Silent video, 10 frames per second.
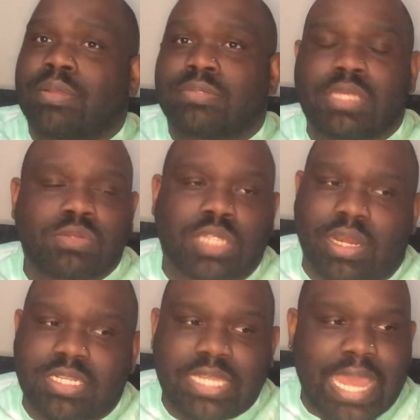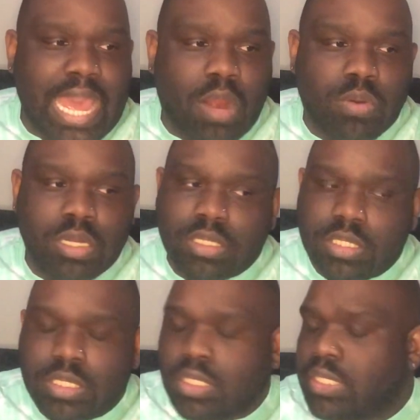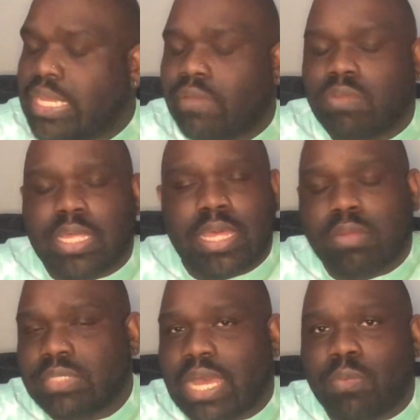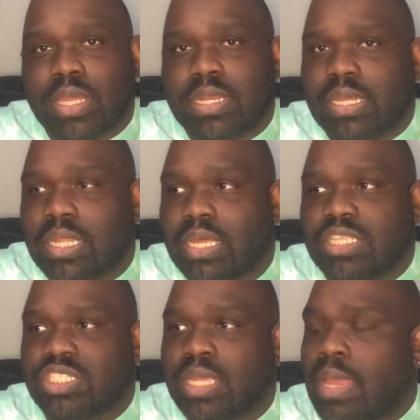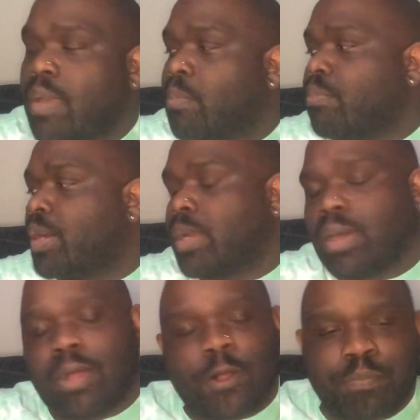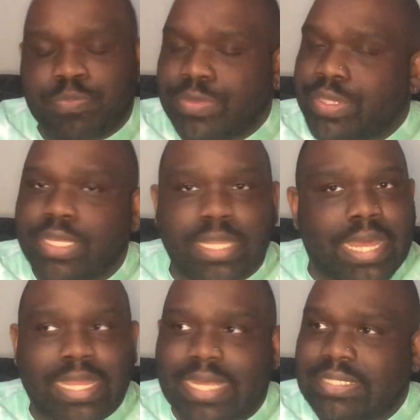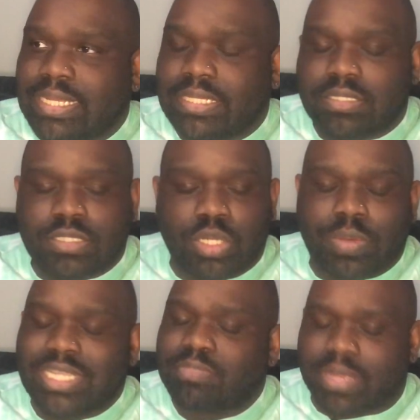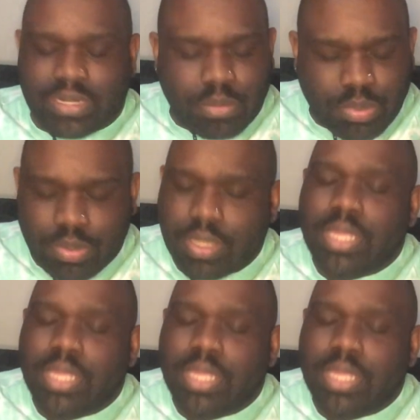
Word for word: So sorry to you, Howard. You, definitely helped out in a clutch, but um, like I said, you were expendable.